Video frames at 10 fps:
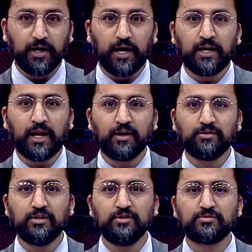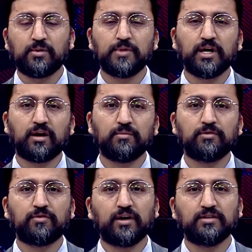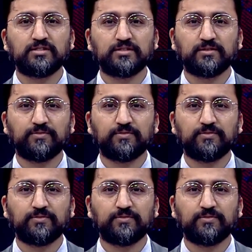And now the news from the economic front.